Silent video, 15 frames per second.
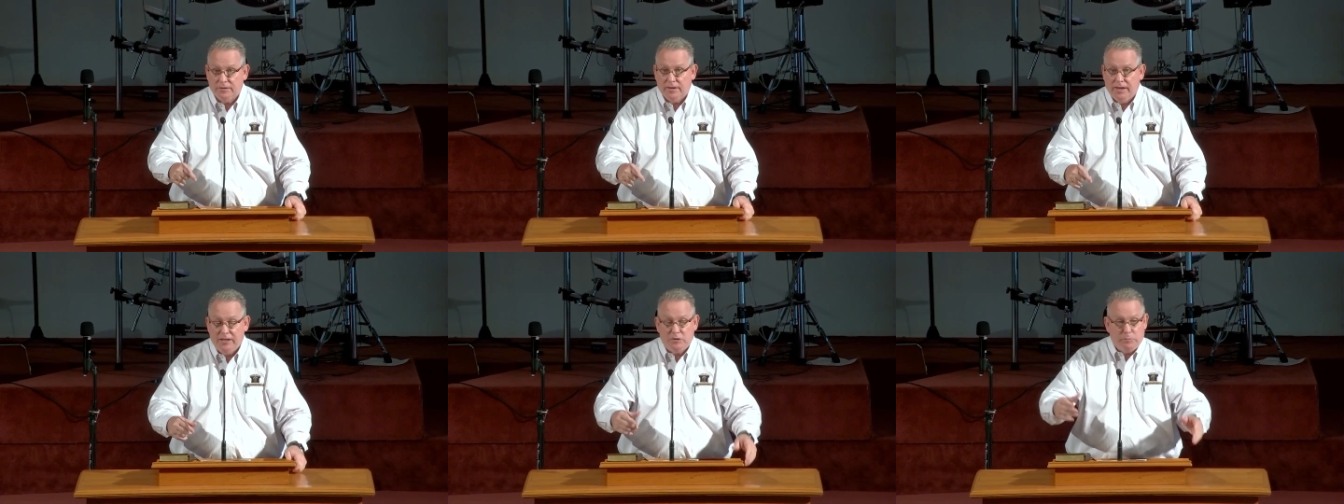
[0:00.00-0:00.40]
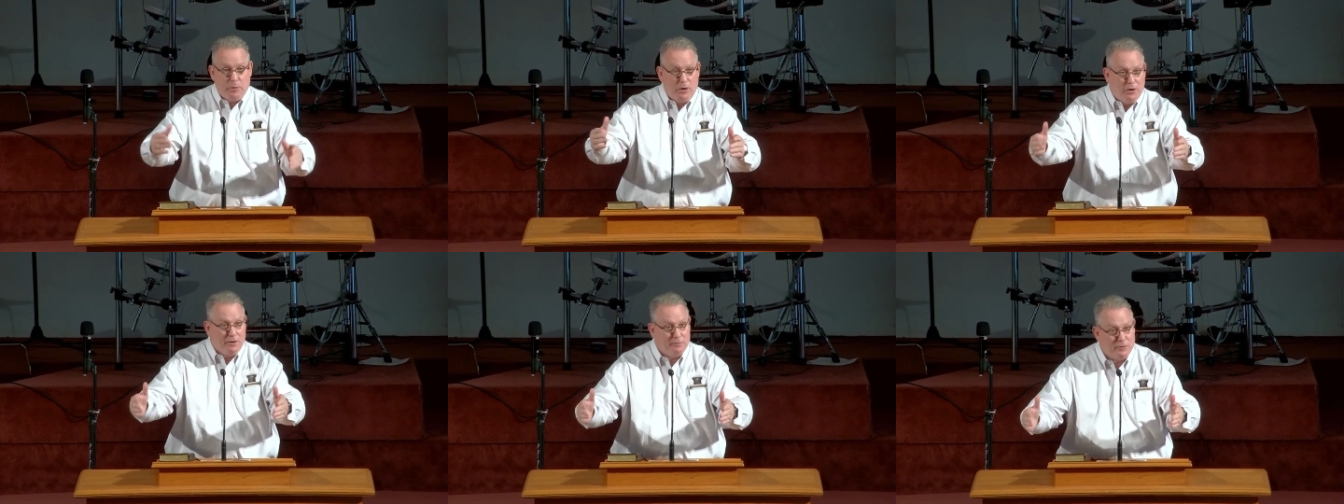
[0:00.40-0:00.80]
It's
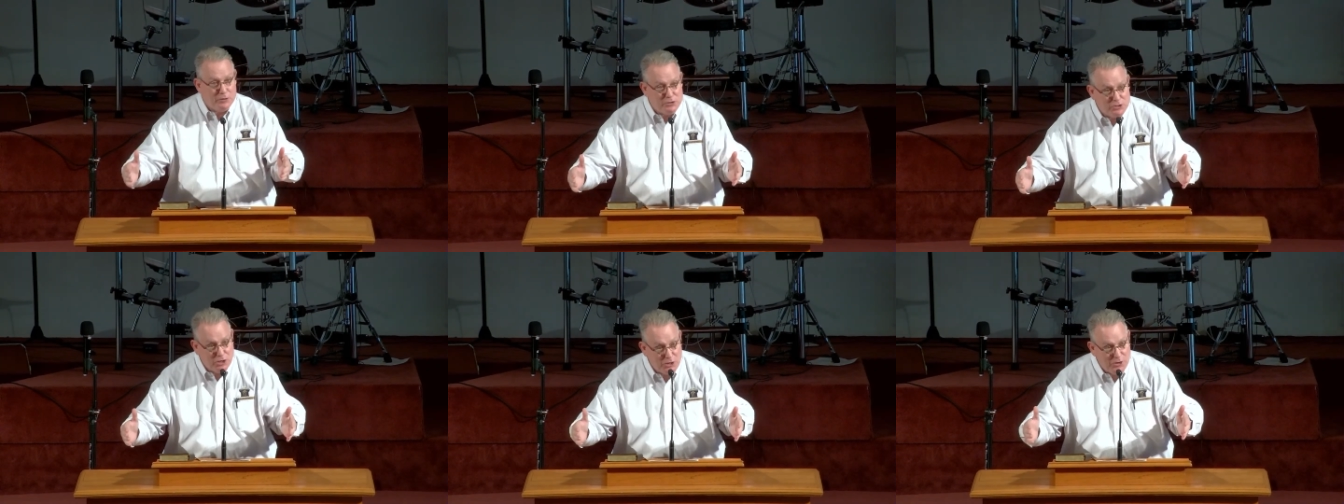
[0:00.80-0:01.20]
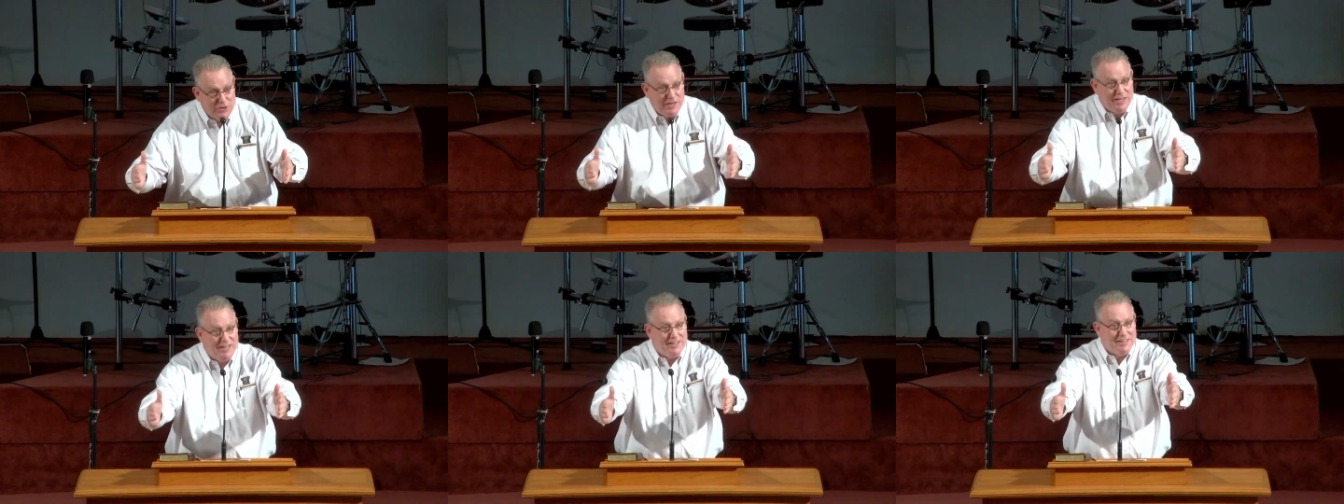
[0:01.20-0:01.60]
part of the
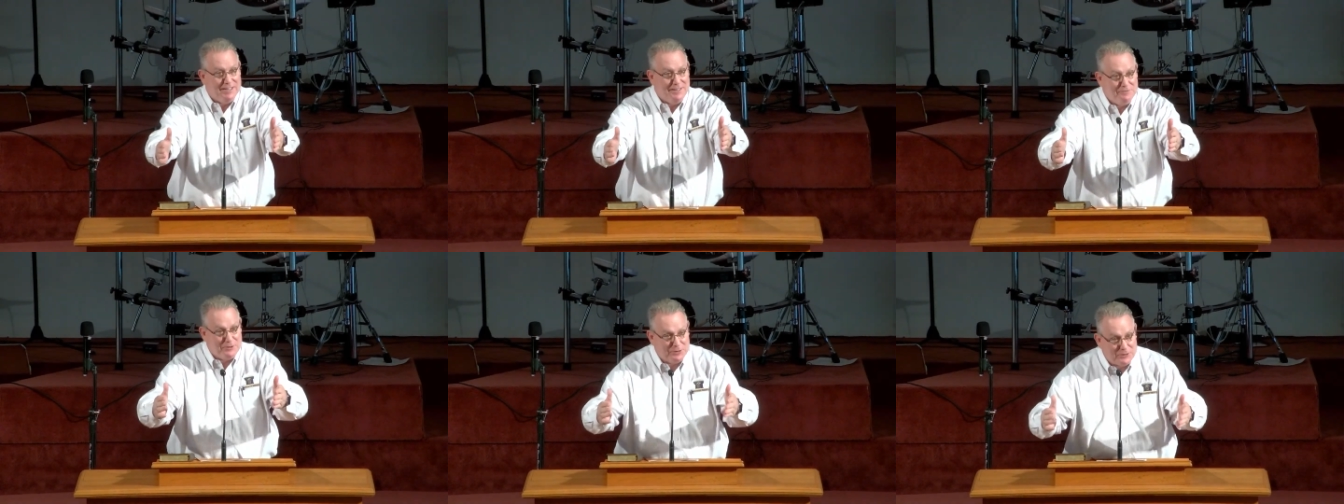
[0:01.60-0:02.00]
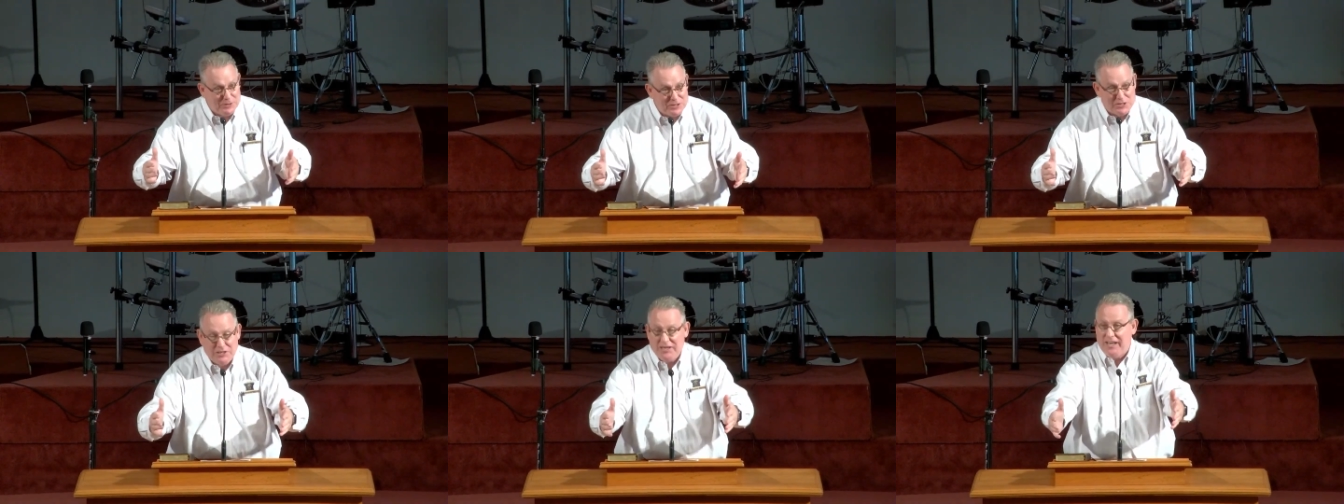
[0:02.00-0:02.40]
journey of the
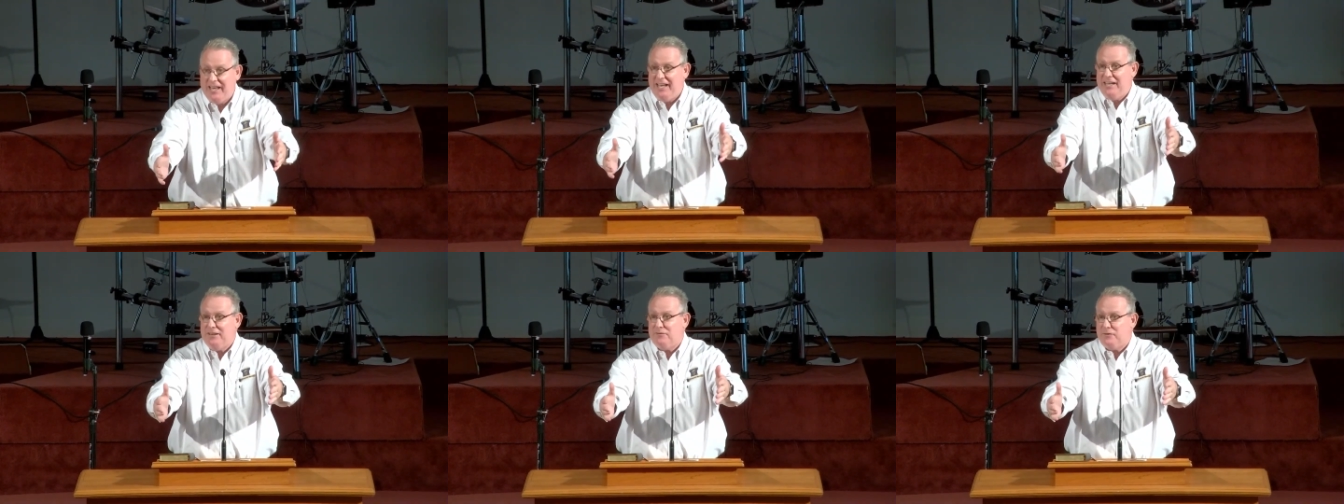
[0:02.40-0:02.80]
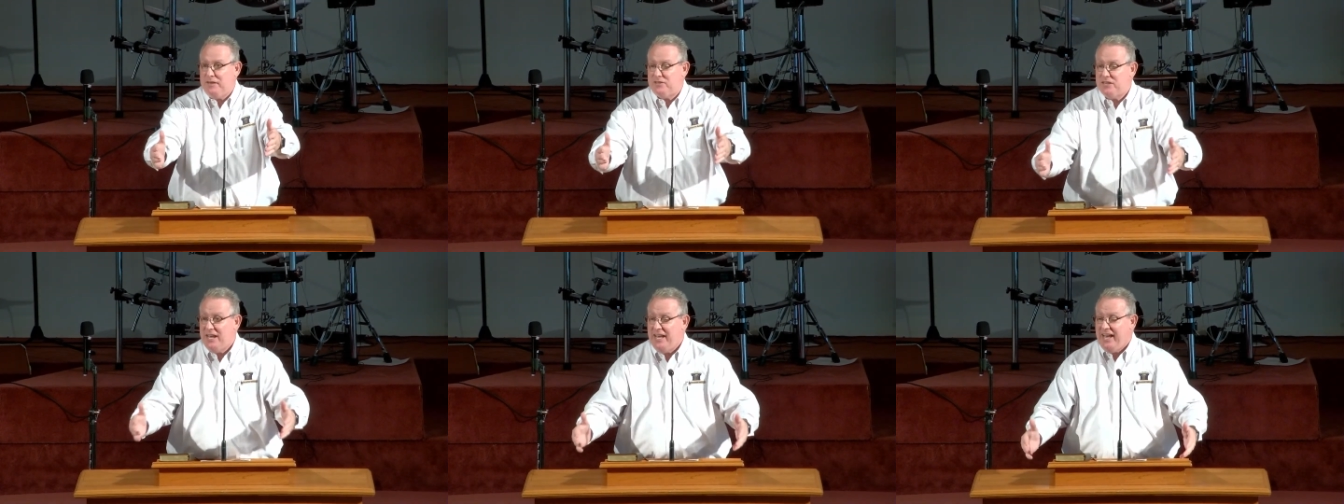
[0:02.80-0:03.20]
Christian life.
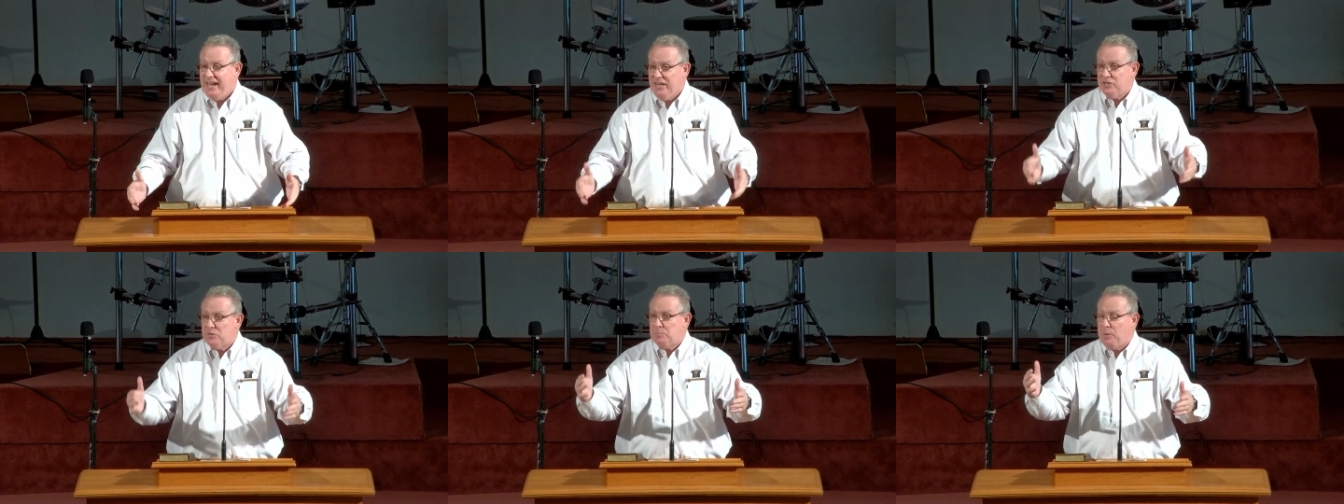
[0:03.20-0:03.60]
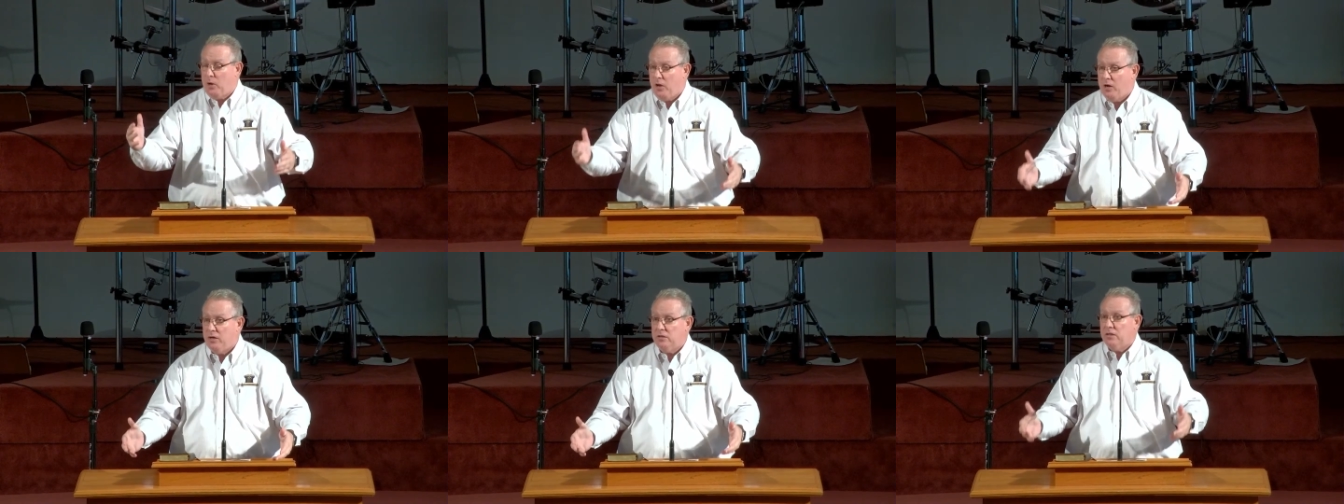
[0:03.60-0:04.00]
It's, it's
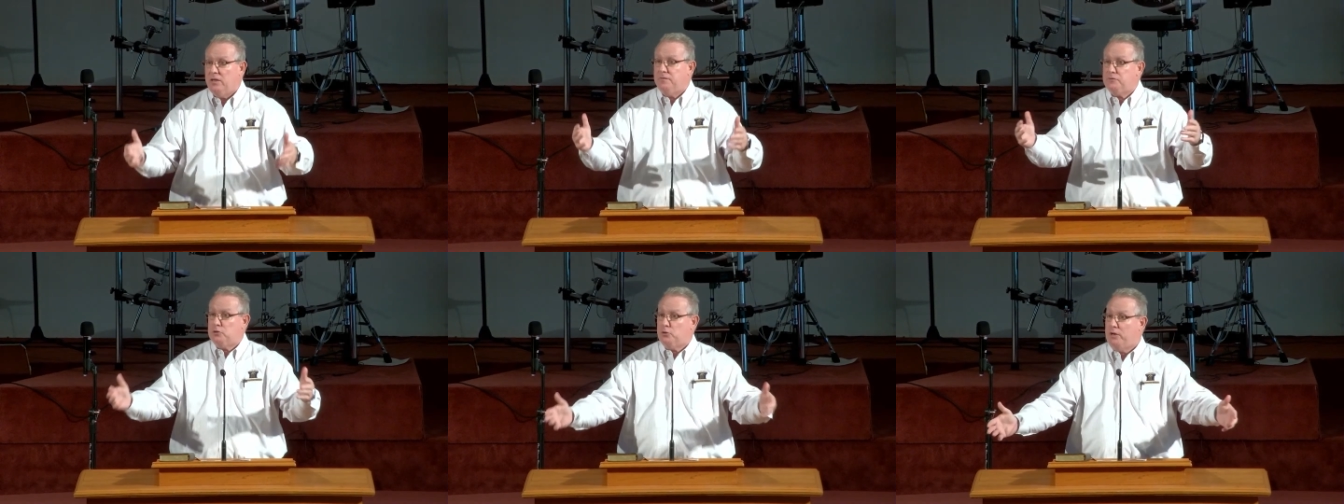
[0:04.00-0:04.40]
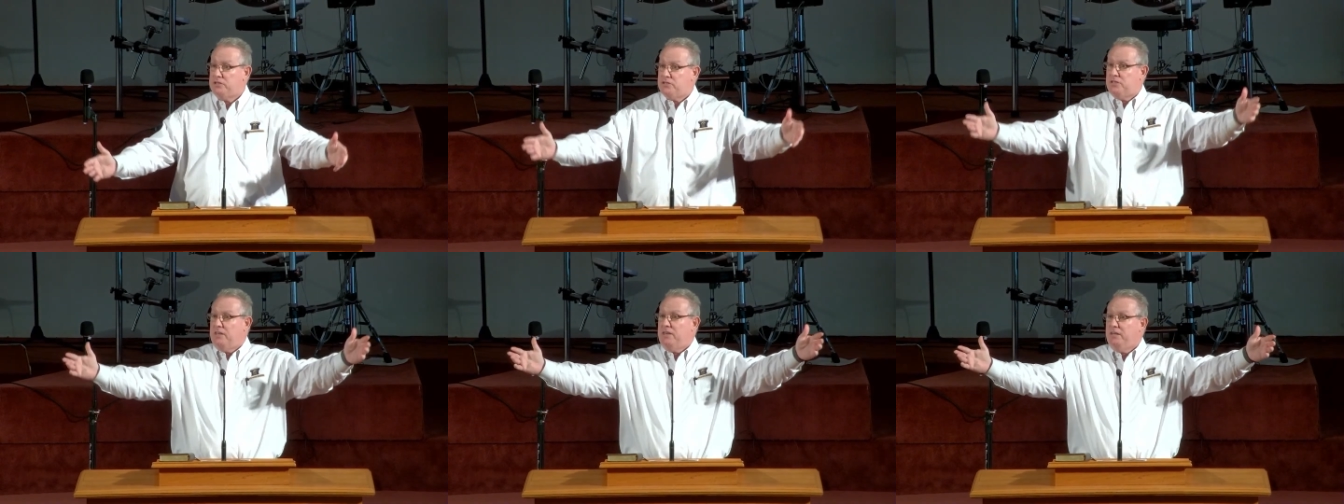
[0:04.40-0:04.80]
part of
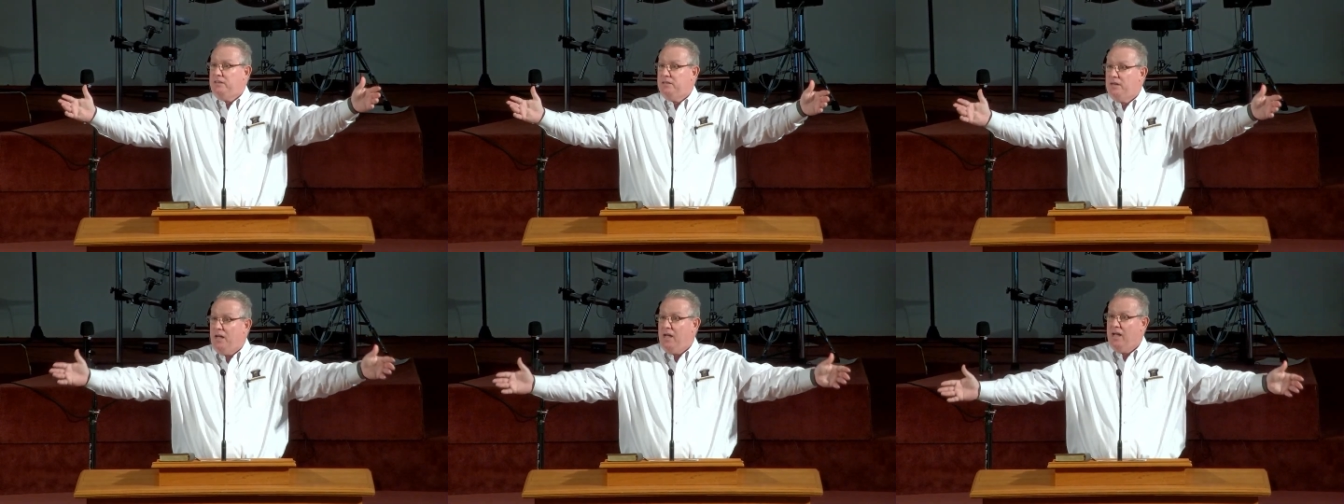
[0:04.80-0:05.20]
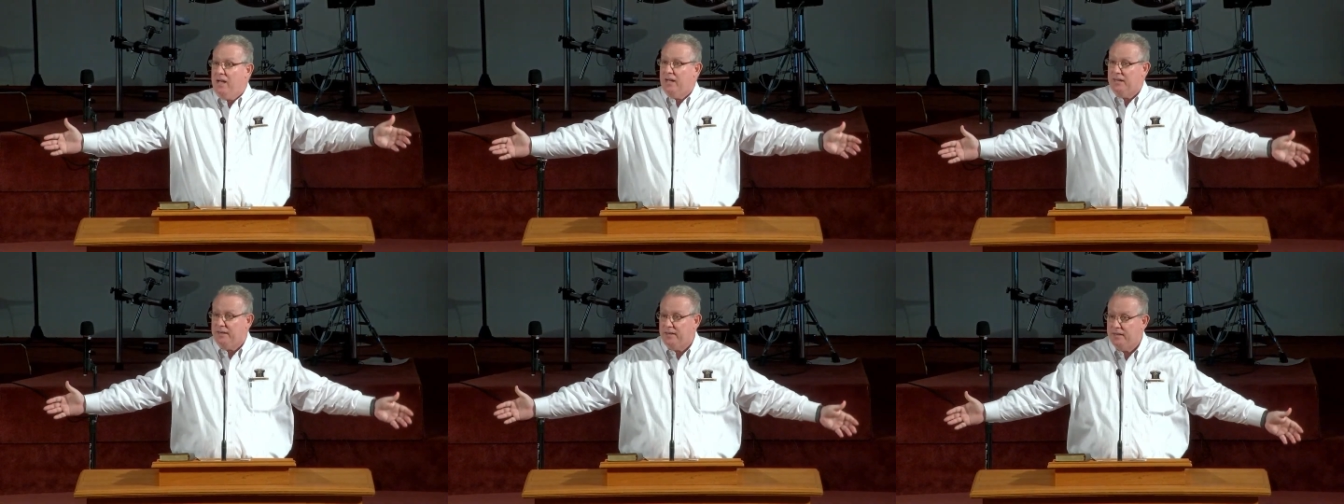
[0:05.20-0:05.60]
trusting
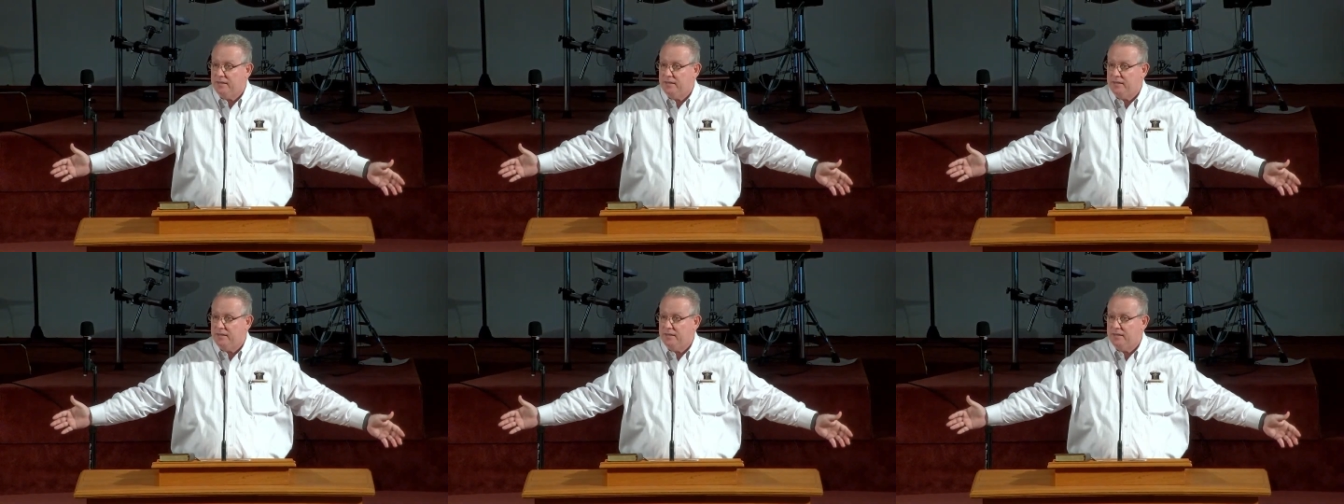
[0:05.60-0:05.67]
God.